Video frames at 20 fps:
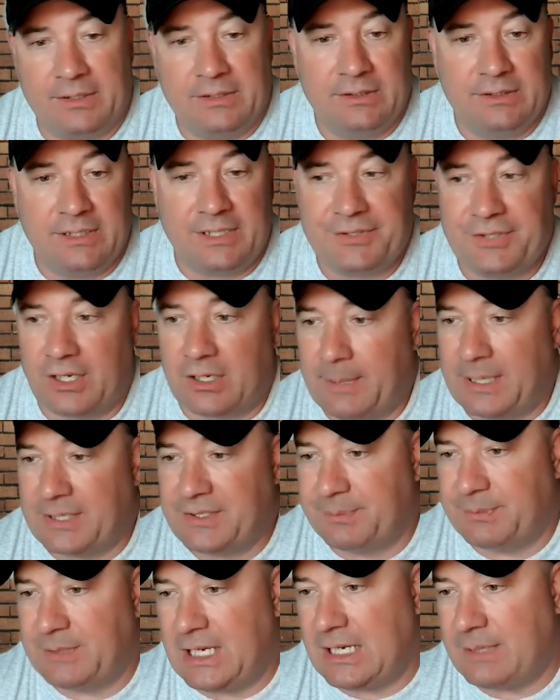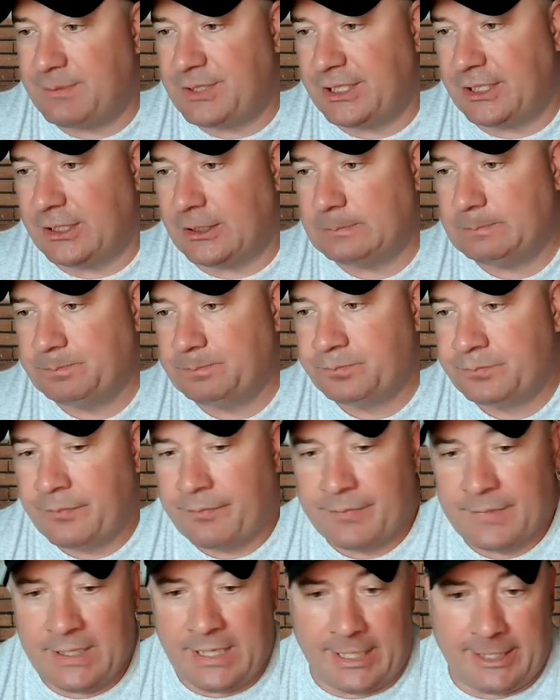let's talk about some games here.
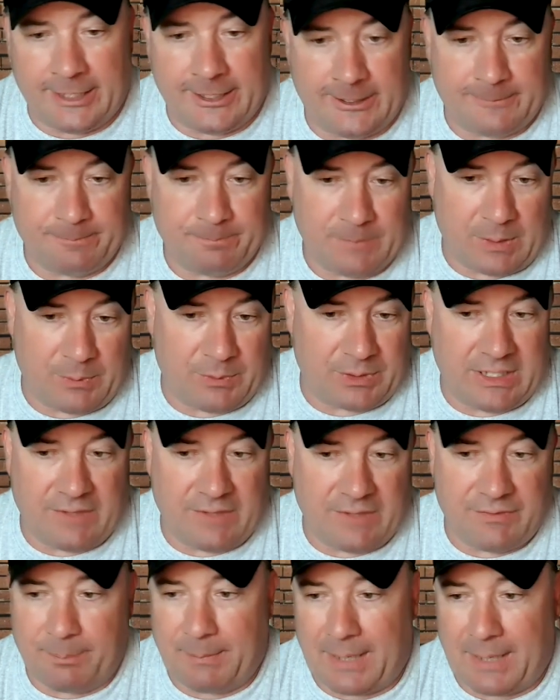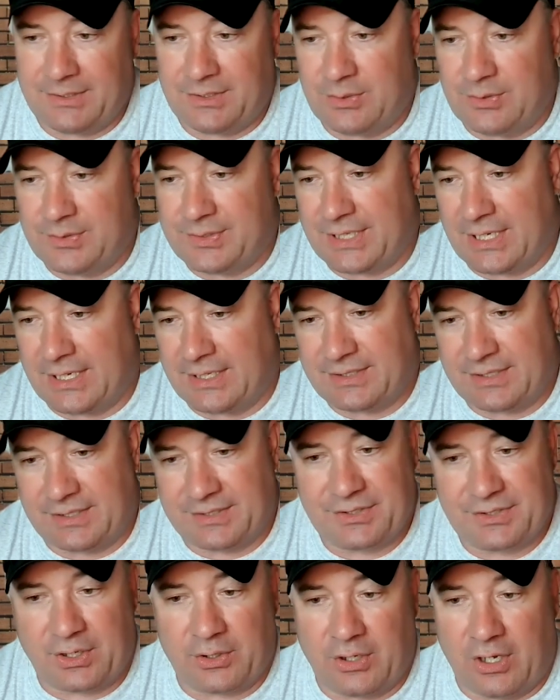I want to give you my two cents.
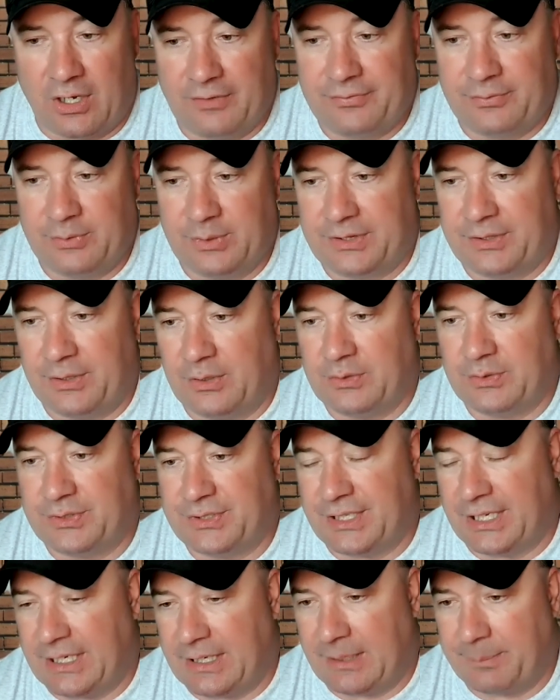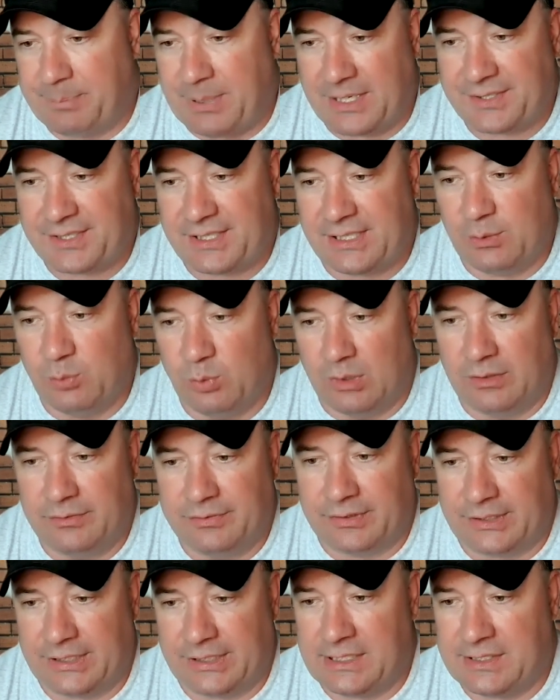Let's start off with those pesky
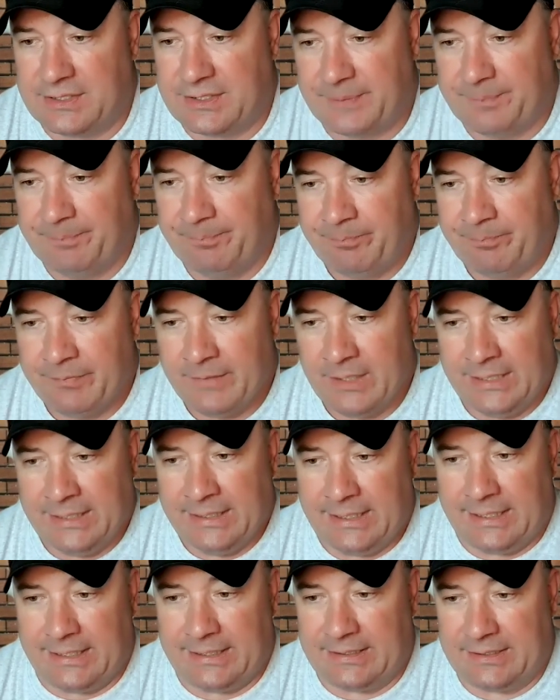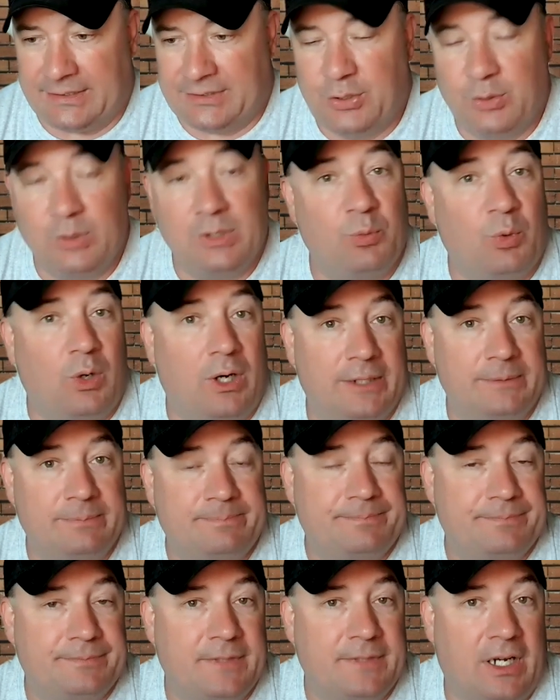Wolverines.
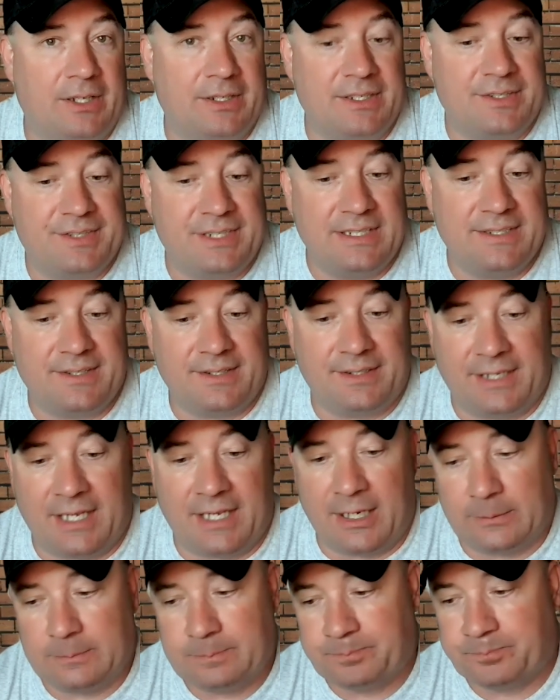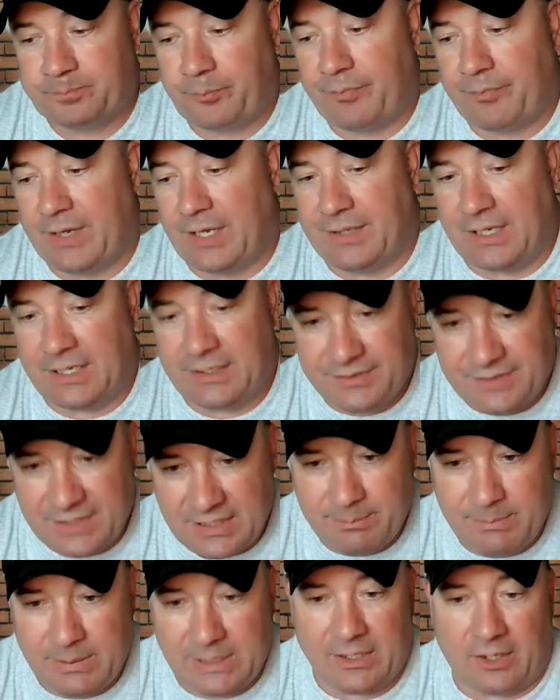2-1 on the season now. They
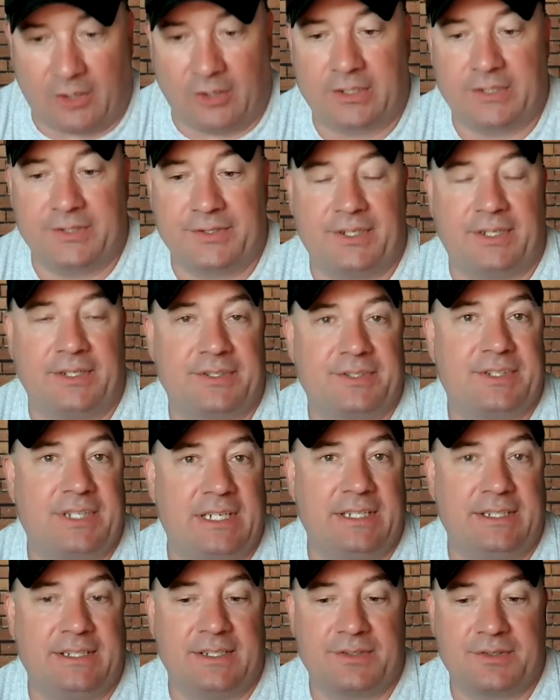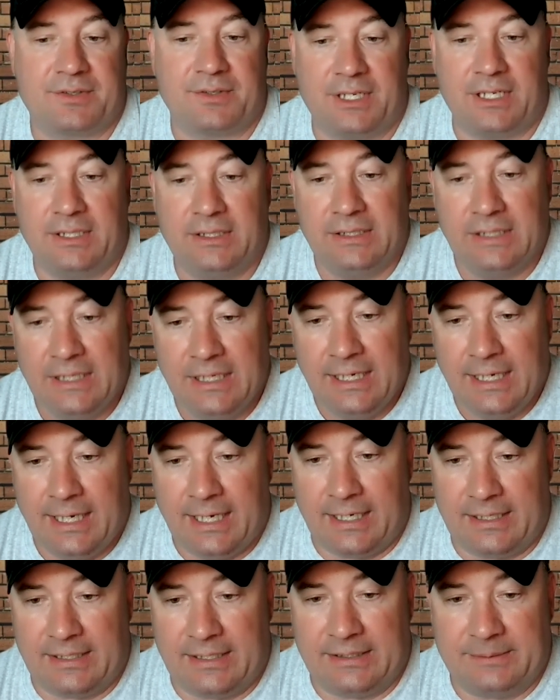did beat Arkansas State yesterday.
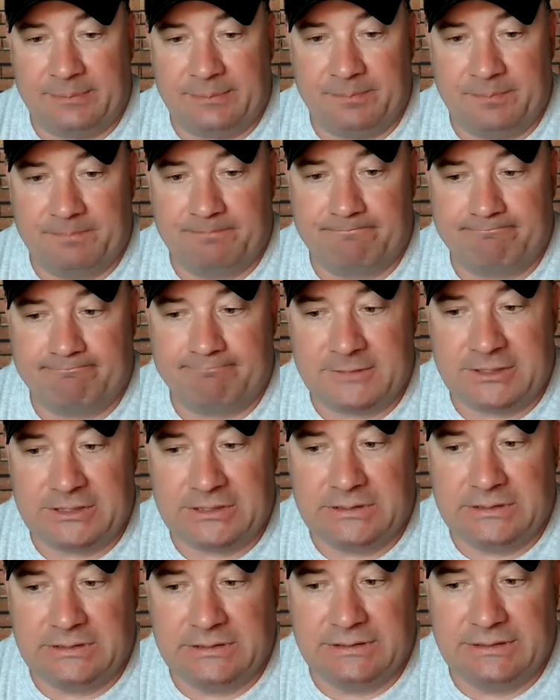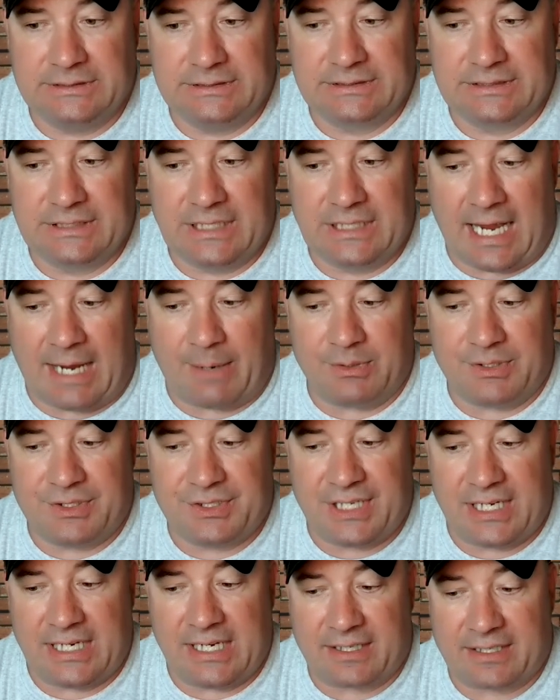I would
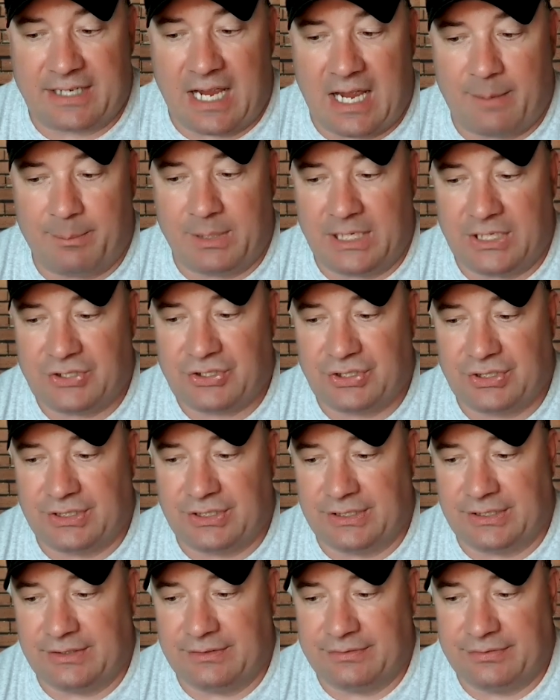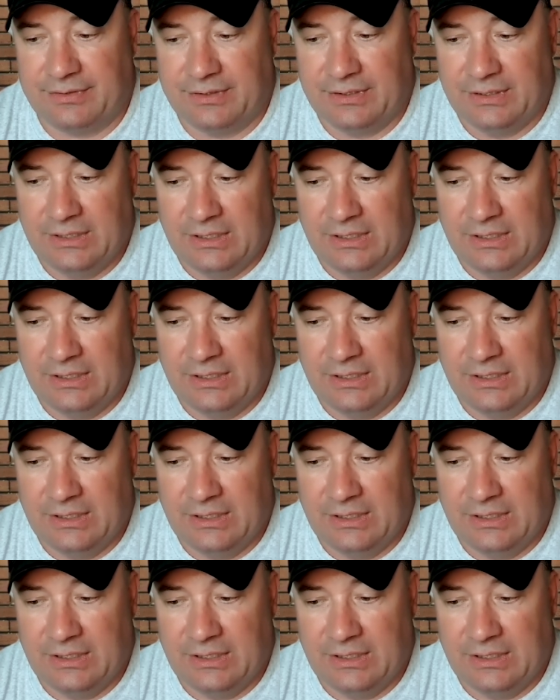say a combination of